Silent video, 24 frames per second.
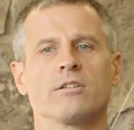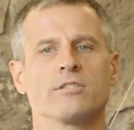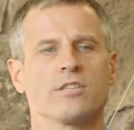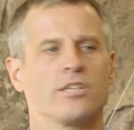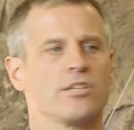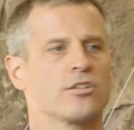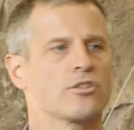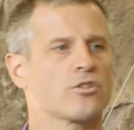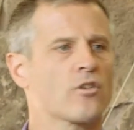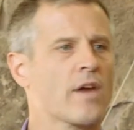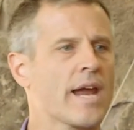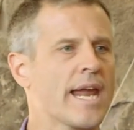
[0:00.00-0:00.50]

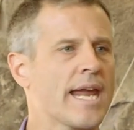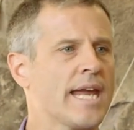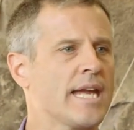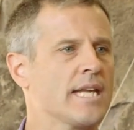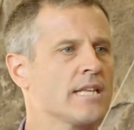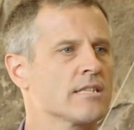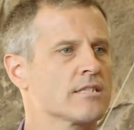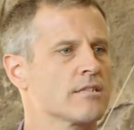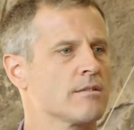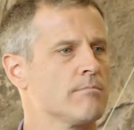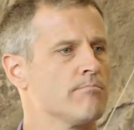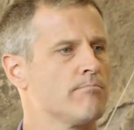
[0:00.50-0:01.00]
and
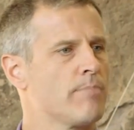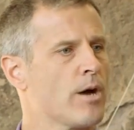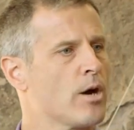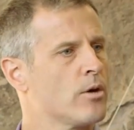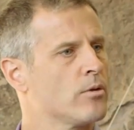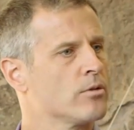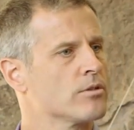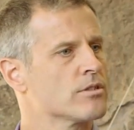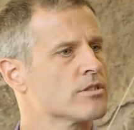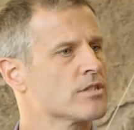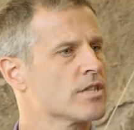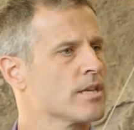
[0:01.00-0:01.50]
trains and
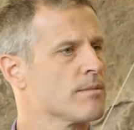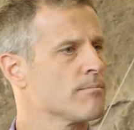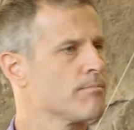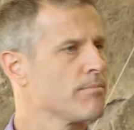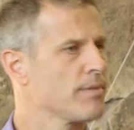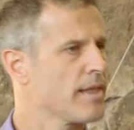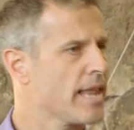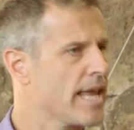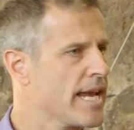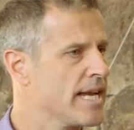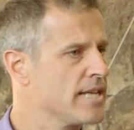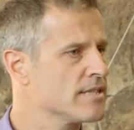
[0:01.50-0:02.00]
boats and
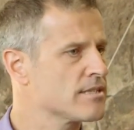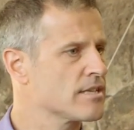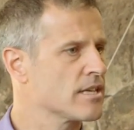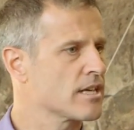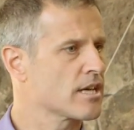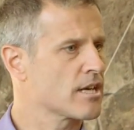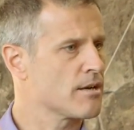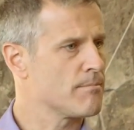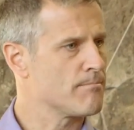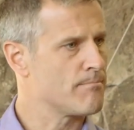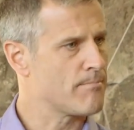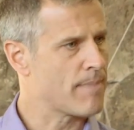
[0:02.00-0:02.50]
planes and
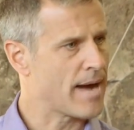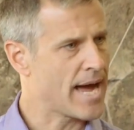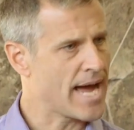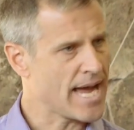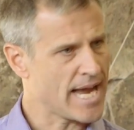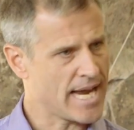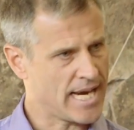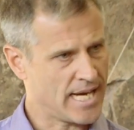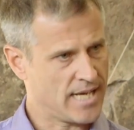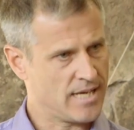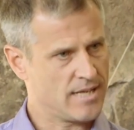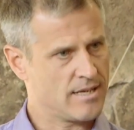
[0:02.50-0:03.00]

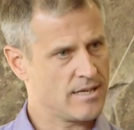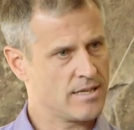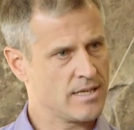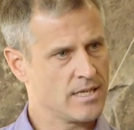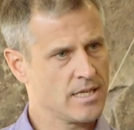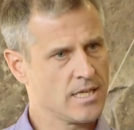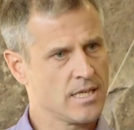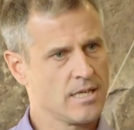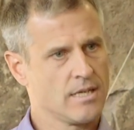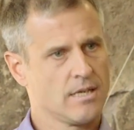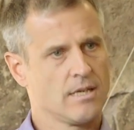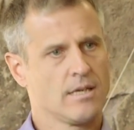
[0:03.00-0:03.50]
combine
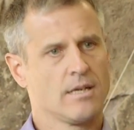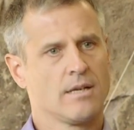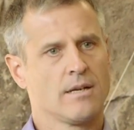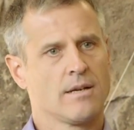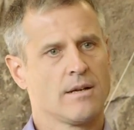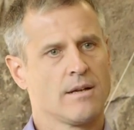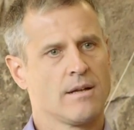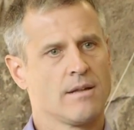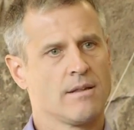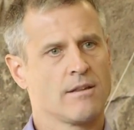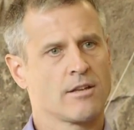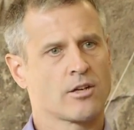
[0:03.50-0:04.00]

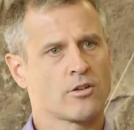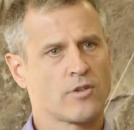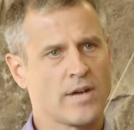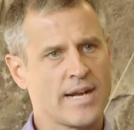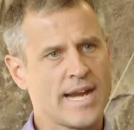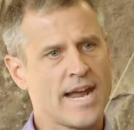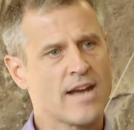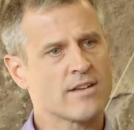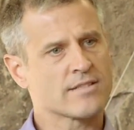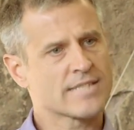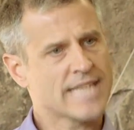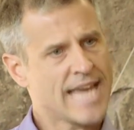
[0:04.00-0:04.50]
the
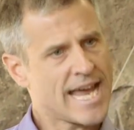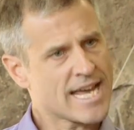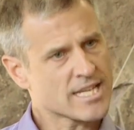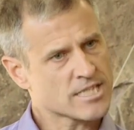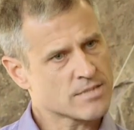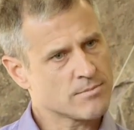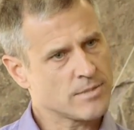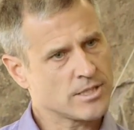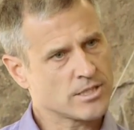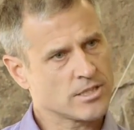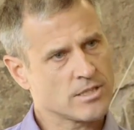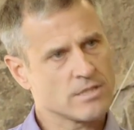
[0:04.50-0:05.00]
greenhouse gas
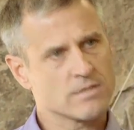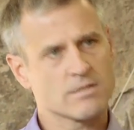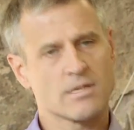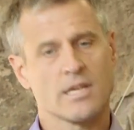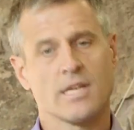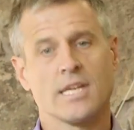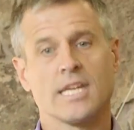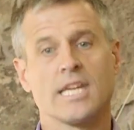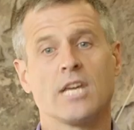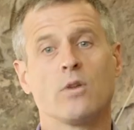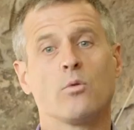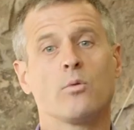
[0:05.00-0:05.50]
emissions,
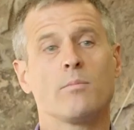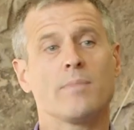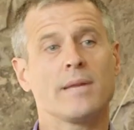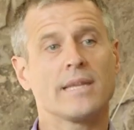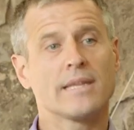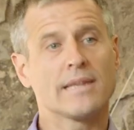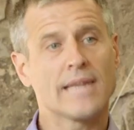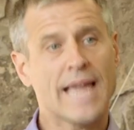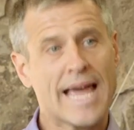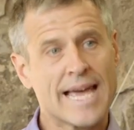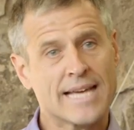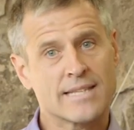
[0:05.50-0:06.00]
it would be
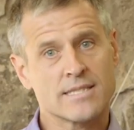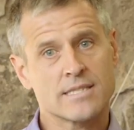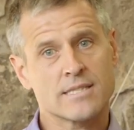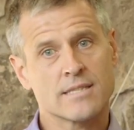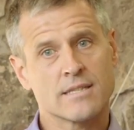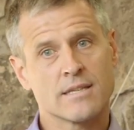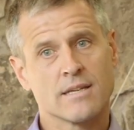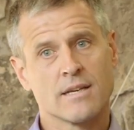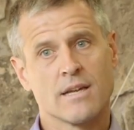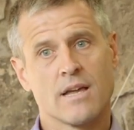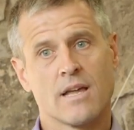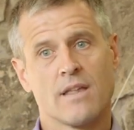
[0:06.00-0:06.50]
less
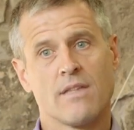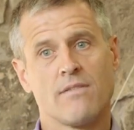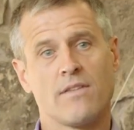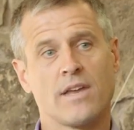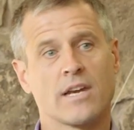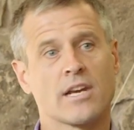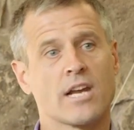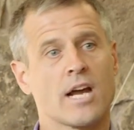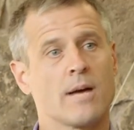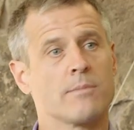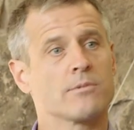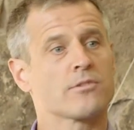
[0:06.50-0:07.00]

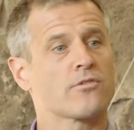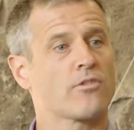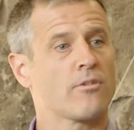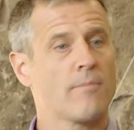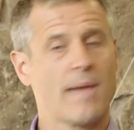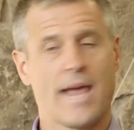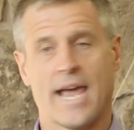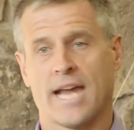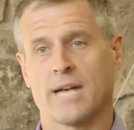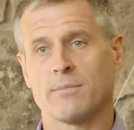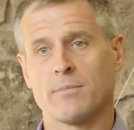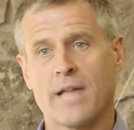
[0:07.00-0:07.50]
than comes from
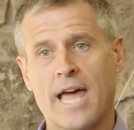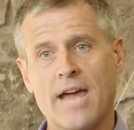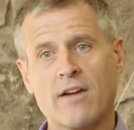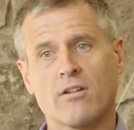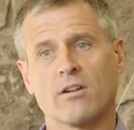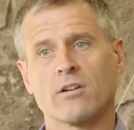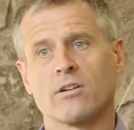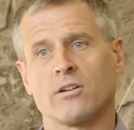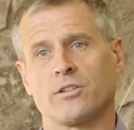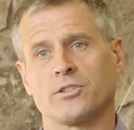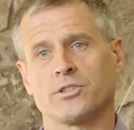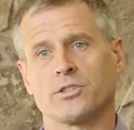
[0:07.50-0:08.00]
animal
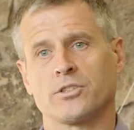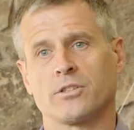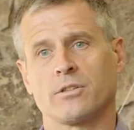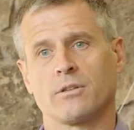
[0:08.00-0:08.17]
agriculture.